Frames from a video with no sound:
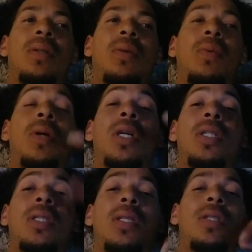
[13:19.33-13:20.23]

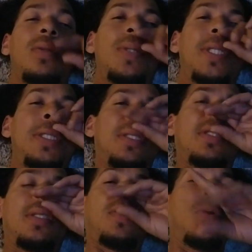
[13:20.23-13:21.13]
one of the
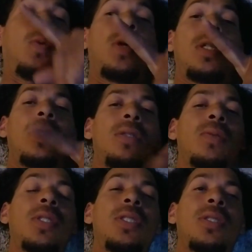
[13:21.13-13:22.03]
reasons
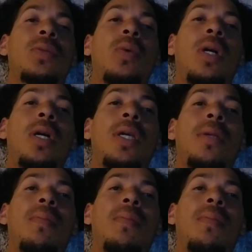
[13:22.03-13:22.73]
why